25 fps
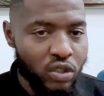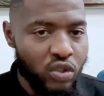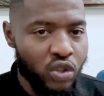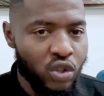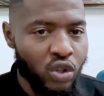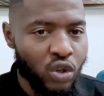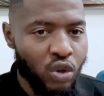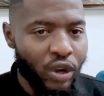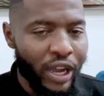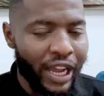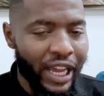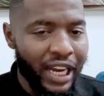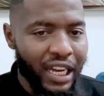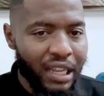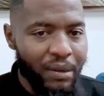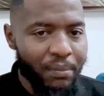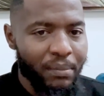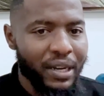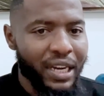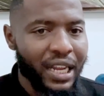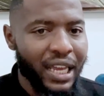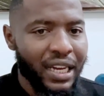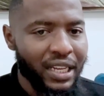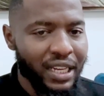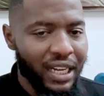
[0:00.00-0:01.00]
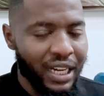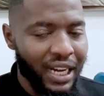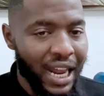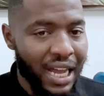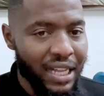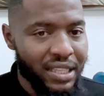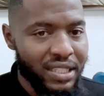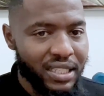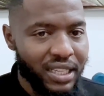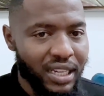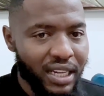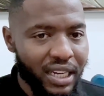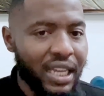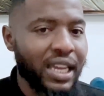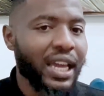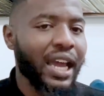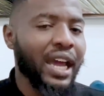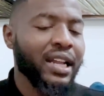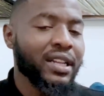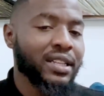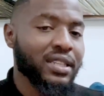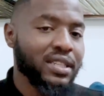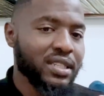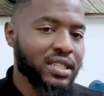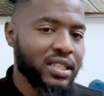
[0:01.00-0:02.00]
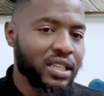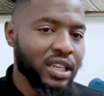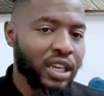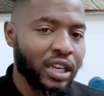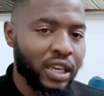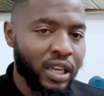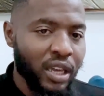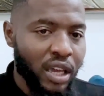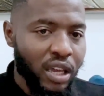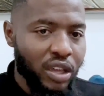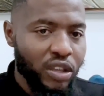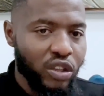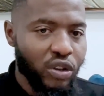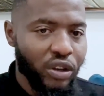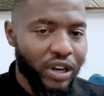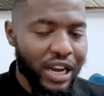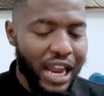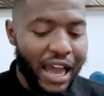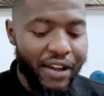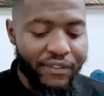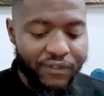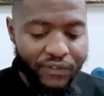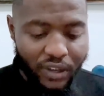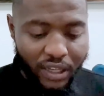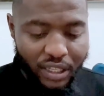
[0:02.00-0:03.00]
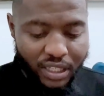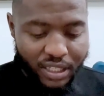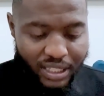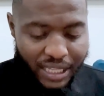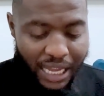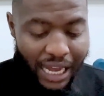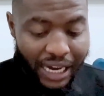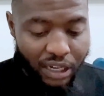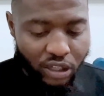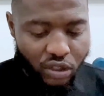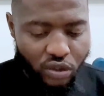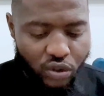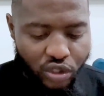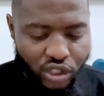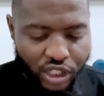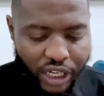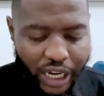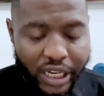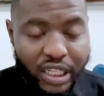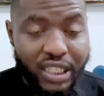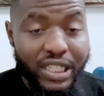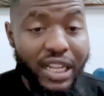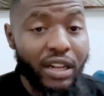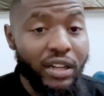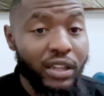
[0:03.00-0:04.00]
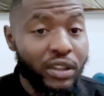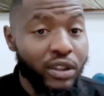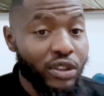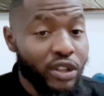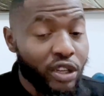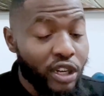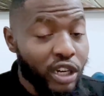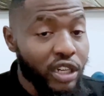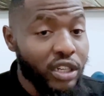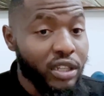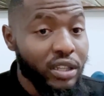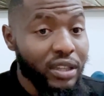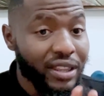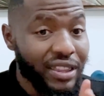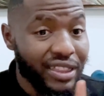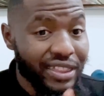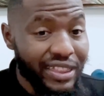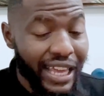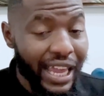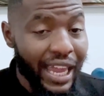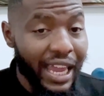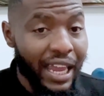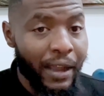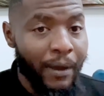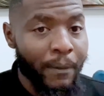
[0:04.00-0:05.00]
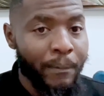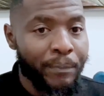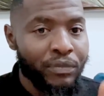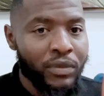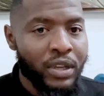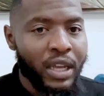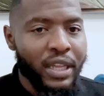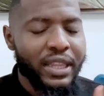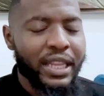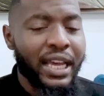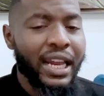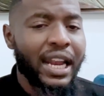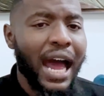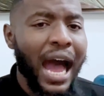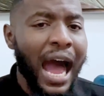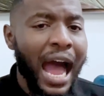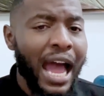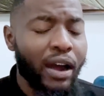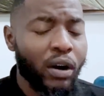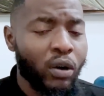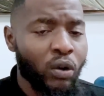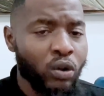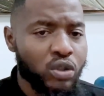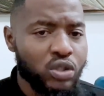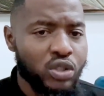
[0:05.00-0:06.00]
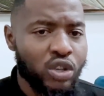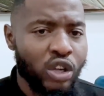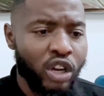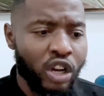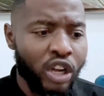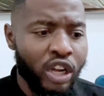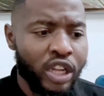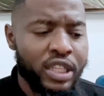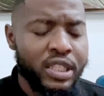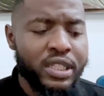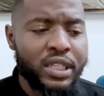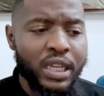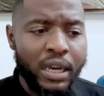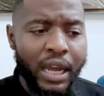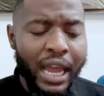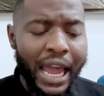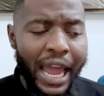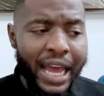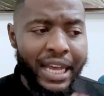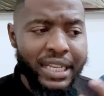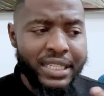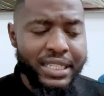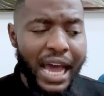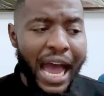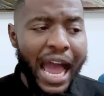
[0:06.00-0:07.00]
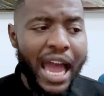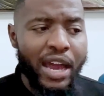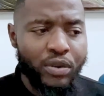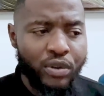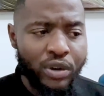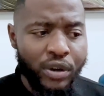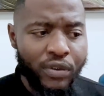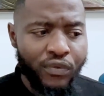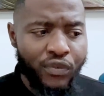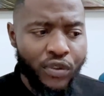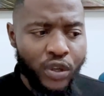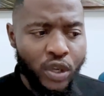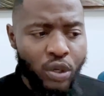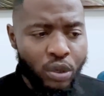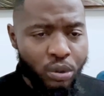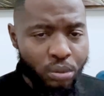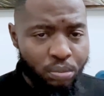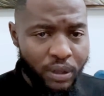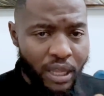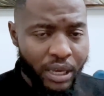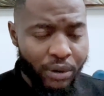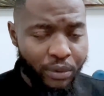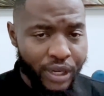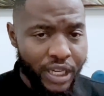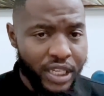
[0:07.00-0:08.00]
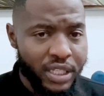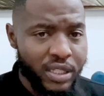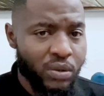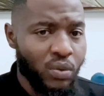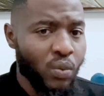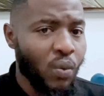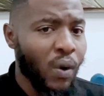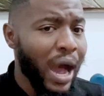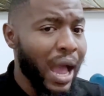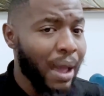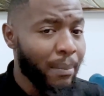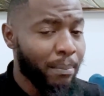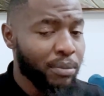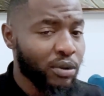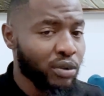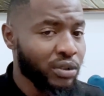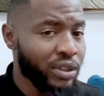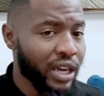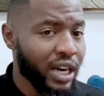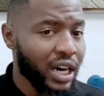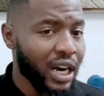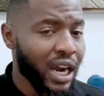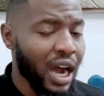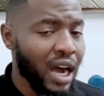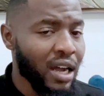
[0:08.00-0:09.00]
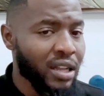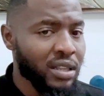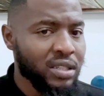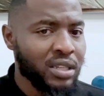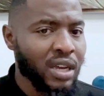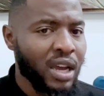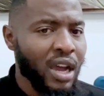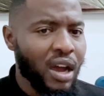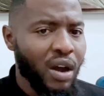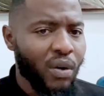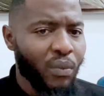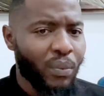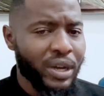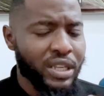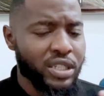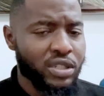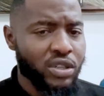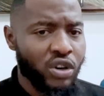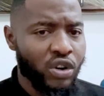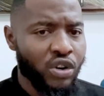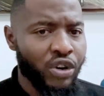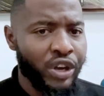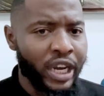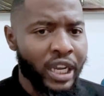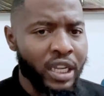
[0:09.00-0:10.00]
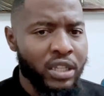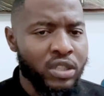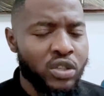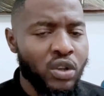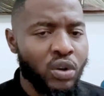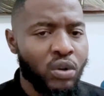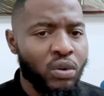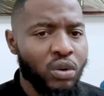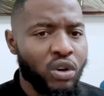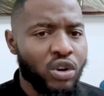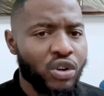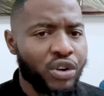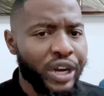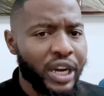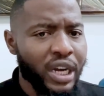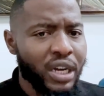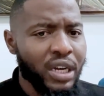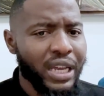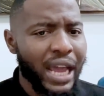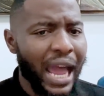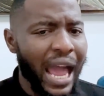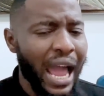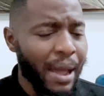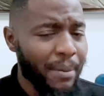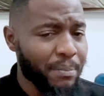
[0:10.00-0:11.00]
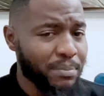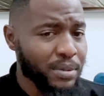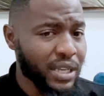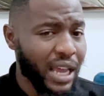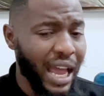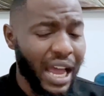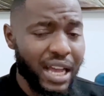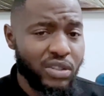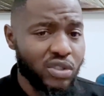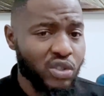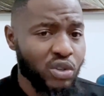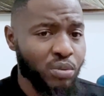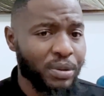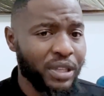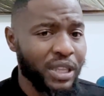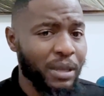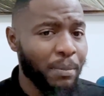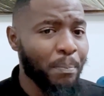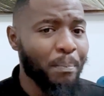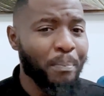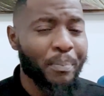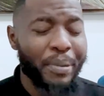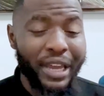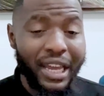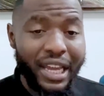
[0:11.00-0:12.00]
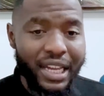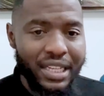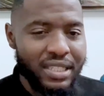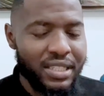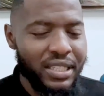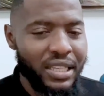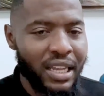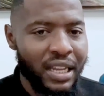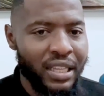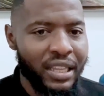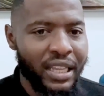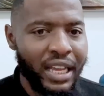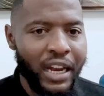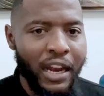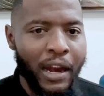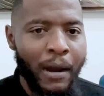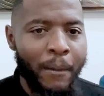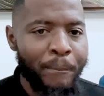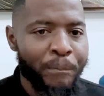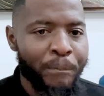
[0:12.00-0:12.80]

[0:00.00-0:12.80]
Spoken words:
to you. Eliminate gluttony and see your life starting to change. Now, the third thing that I also learned as I reviewed the reason why I blew their account was greed. So greed has to be the biggest thing that